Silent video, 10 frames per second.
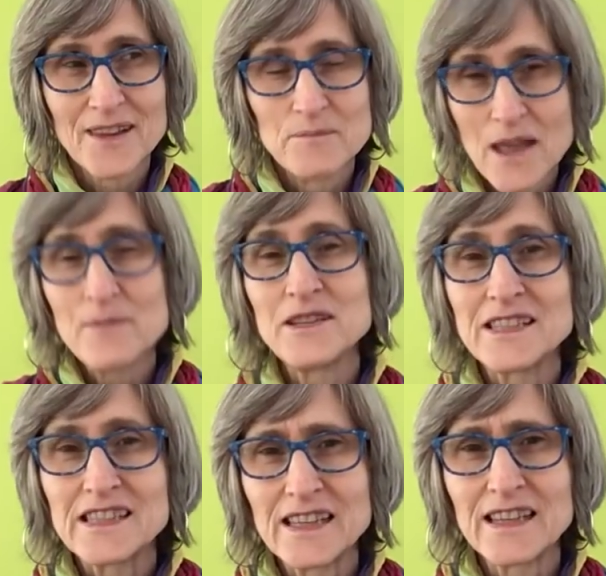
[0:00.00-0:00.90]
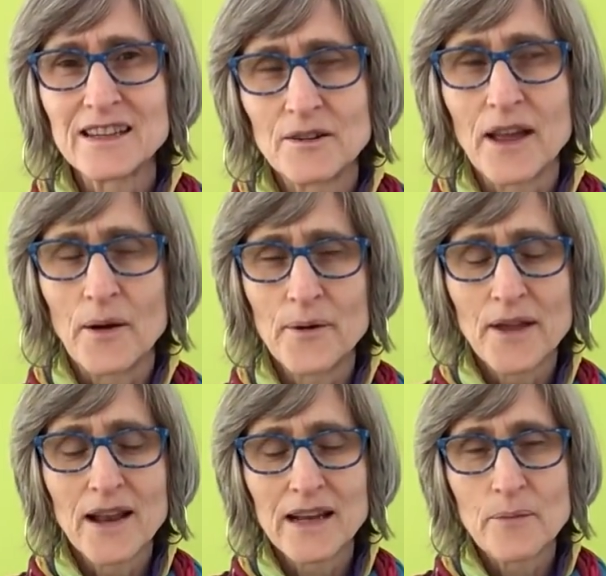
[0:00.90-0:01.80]
maybe just think, okay, hold
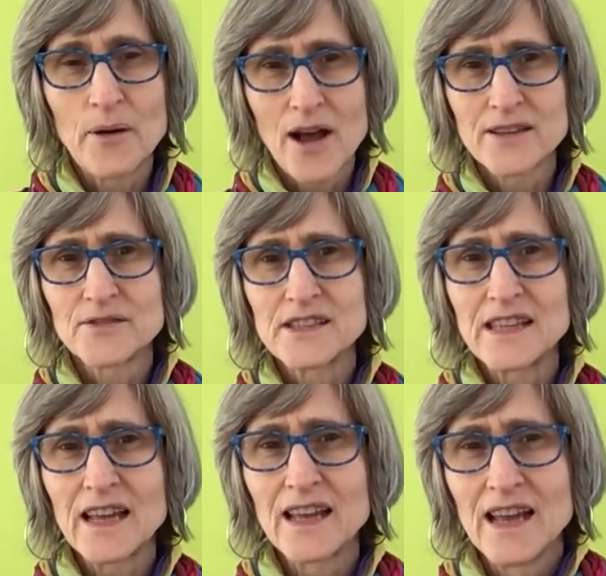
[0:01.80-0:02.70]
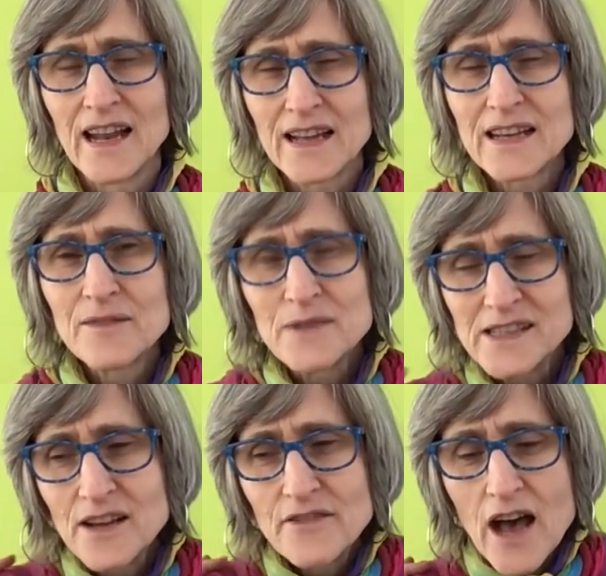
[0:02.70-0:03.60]
on, I'm gonna pause for a sec and I'm gonna give
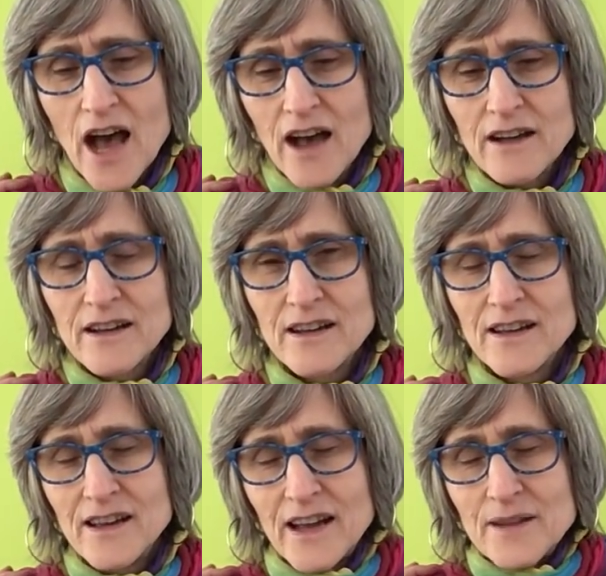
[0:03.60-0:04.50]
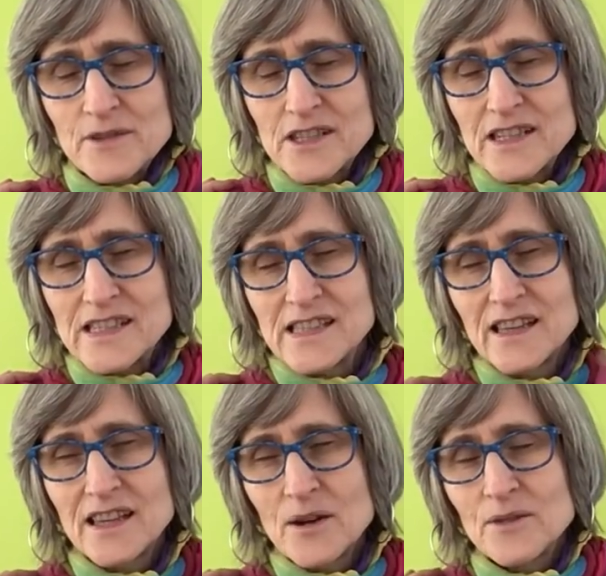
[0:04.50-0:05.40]
myself a hug and I'm just gonna
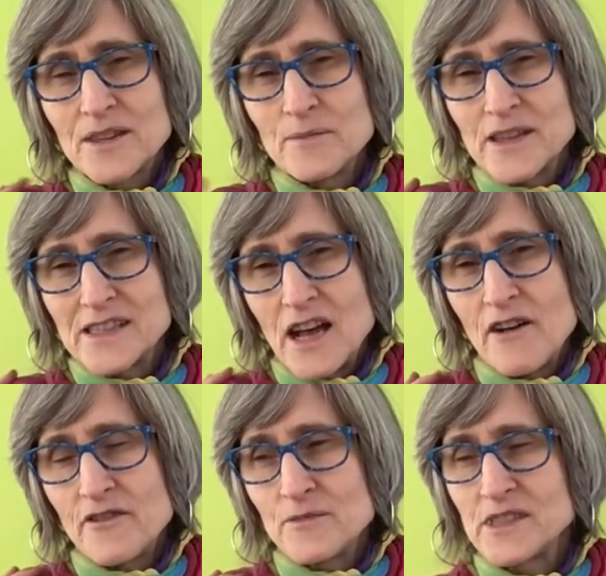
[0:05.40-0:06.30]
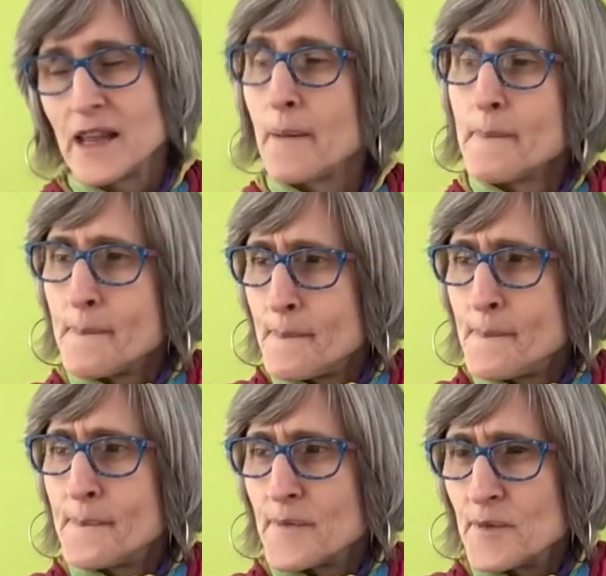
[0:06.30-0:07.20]
sit there with myself and I'm gonna say,
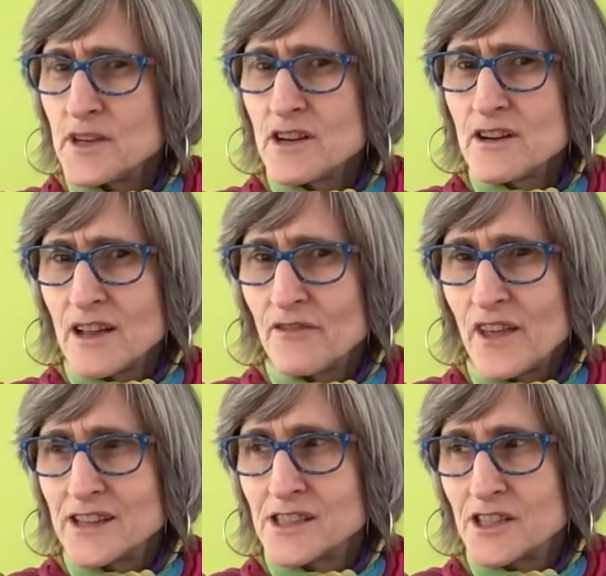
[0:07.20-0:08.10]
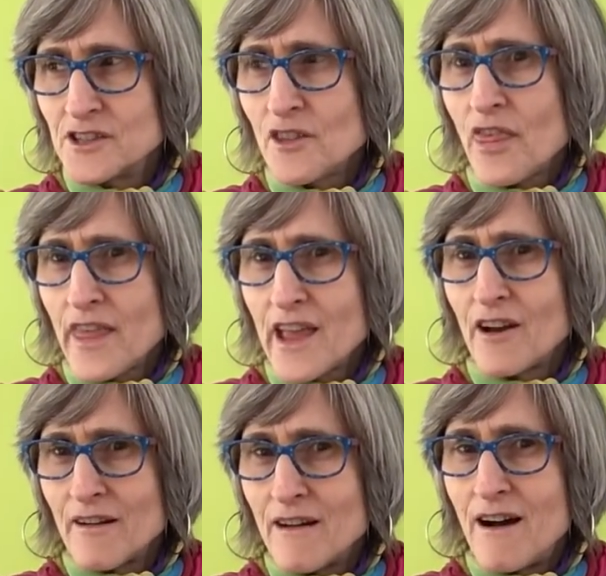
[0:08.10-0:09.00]
wonder if that's a good thing
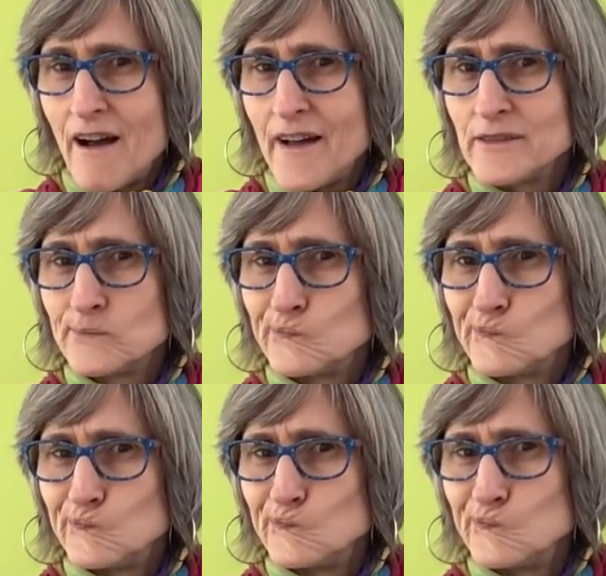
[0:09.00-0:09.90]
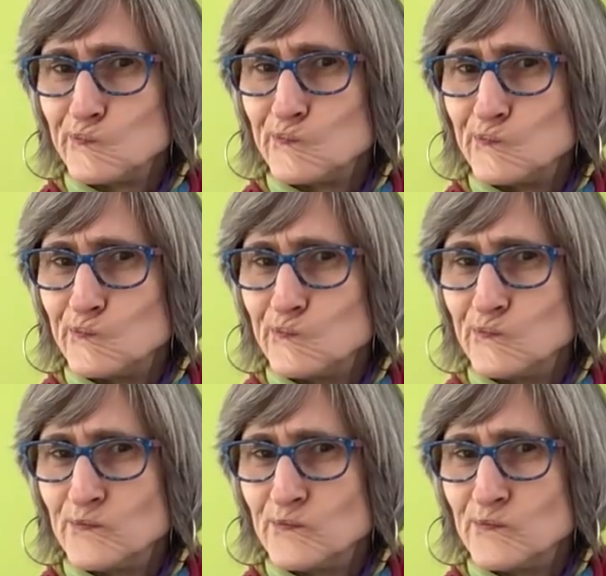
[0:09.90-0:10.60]
or not. Hmm.